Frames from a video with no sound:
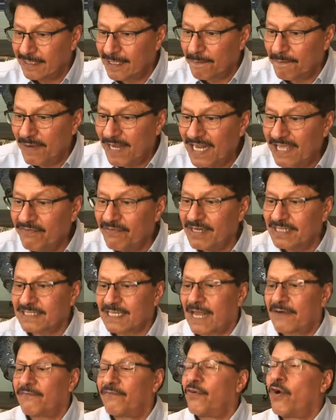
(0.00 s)
The
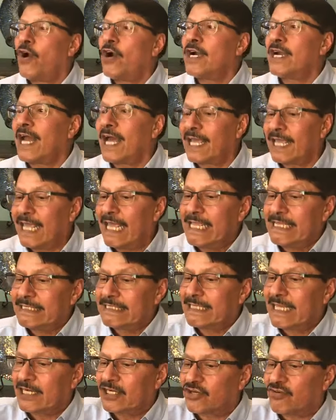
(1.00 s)
believers are warned
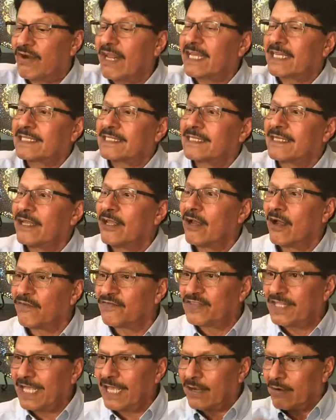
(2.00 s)
against the tricks
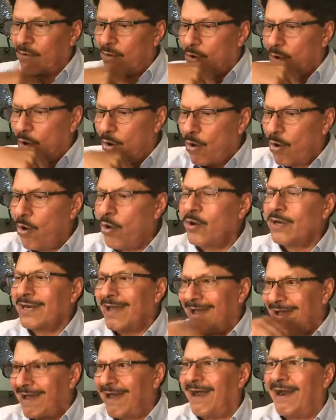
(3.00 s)
of their
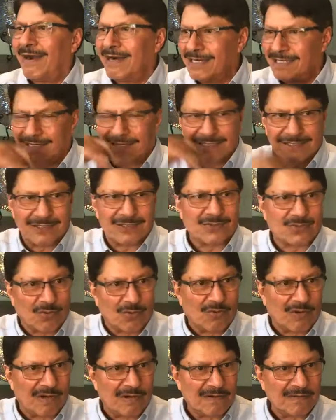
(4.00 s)
own heart and
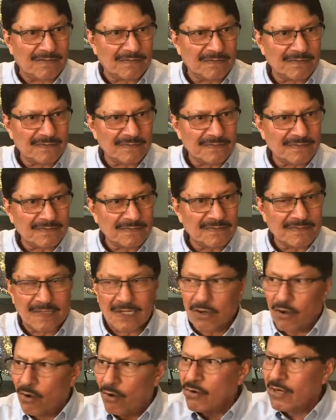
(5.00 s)
soul.
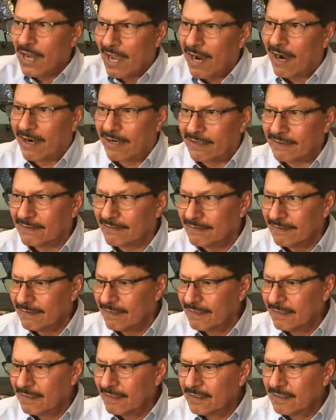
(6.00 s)
Own heart.
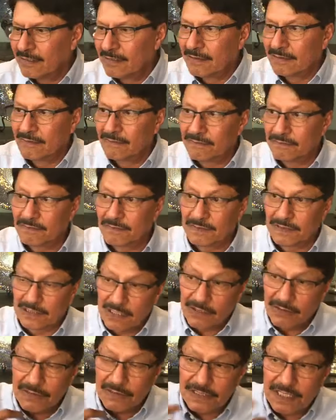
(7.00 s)

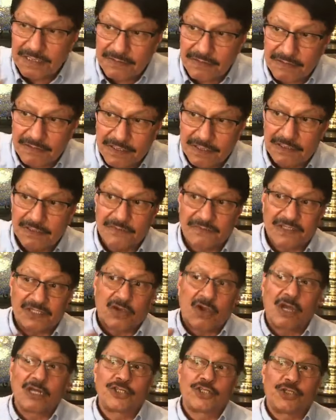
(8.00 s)
You know that this is
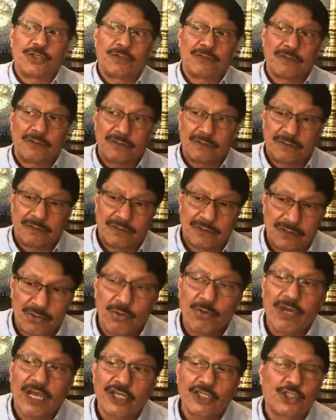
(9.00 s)
called
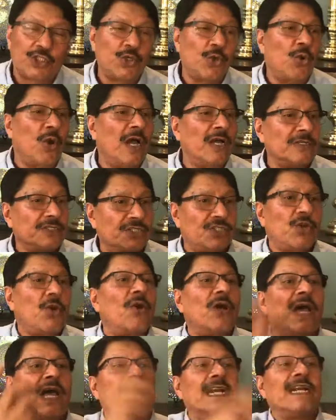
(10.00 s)
yuqa shuh
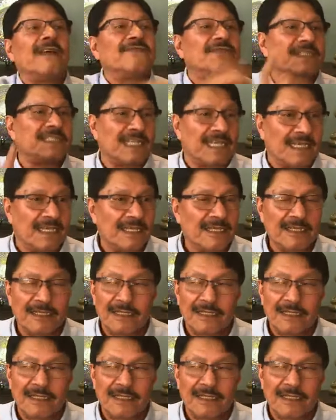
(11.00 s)
nafsih.